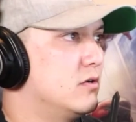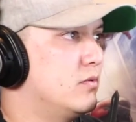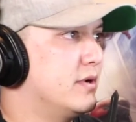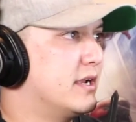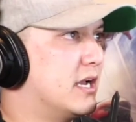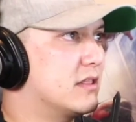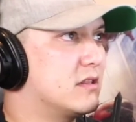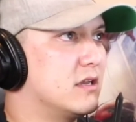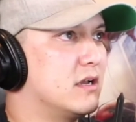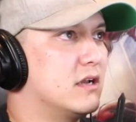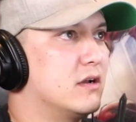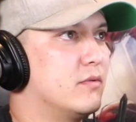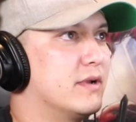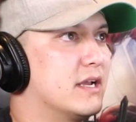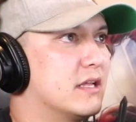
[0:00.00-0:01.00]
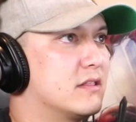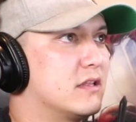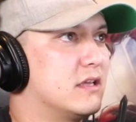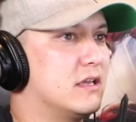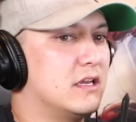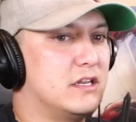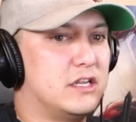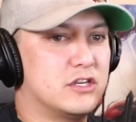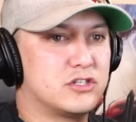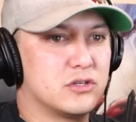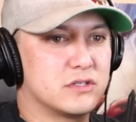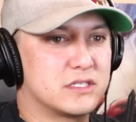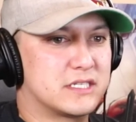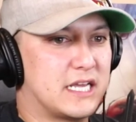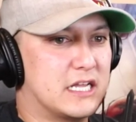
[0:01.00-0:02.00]
the initial
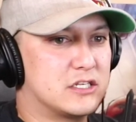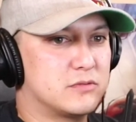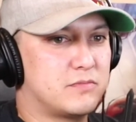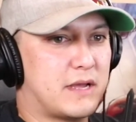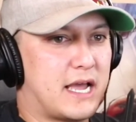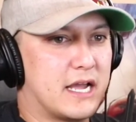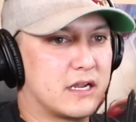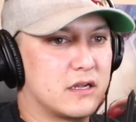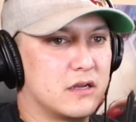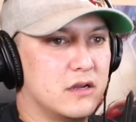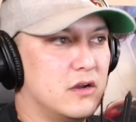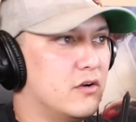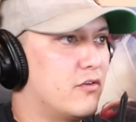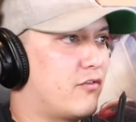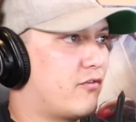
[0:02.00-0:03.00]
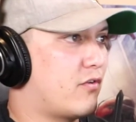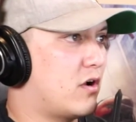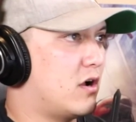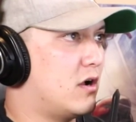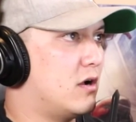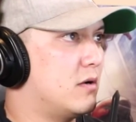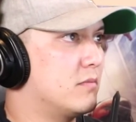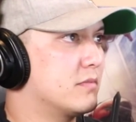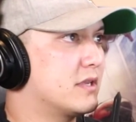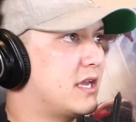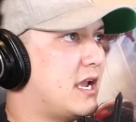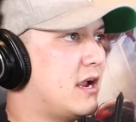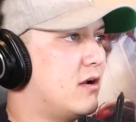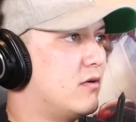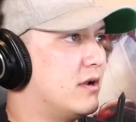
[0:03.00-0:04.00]
sketch back from
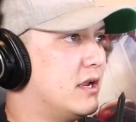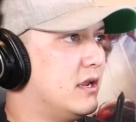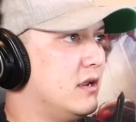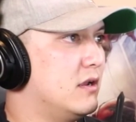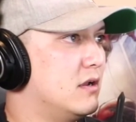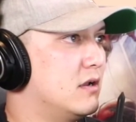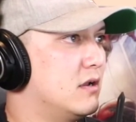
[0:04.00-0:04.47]
Carrie,